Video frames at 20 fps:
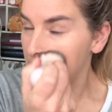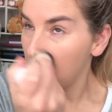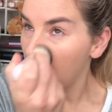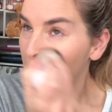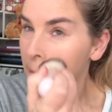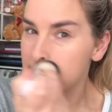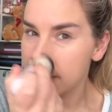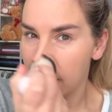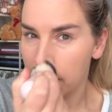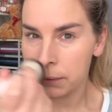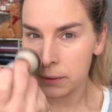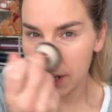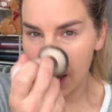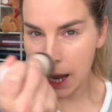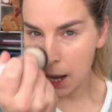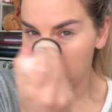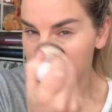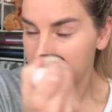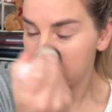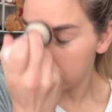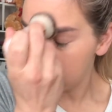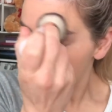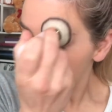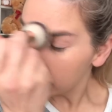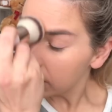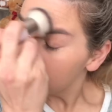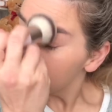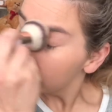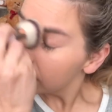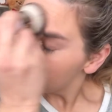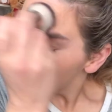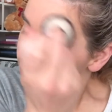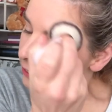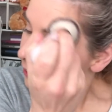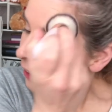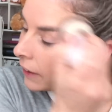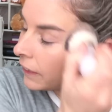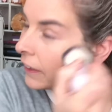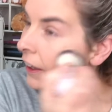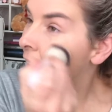lockdown happened.
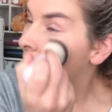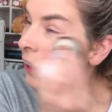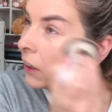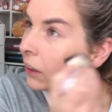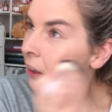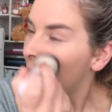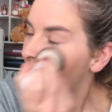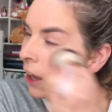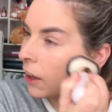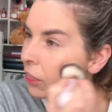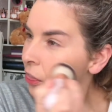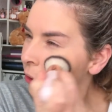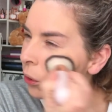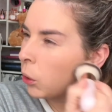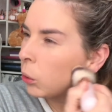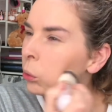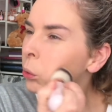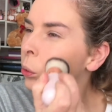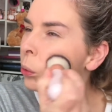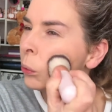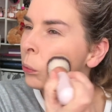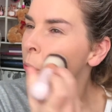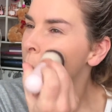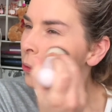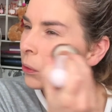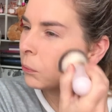And then I thought, oh,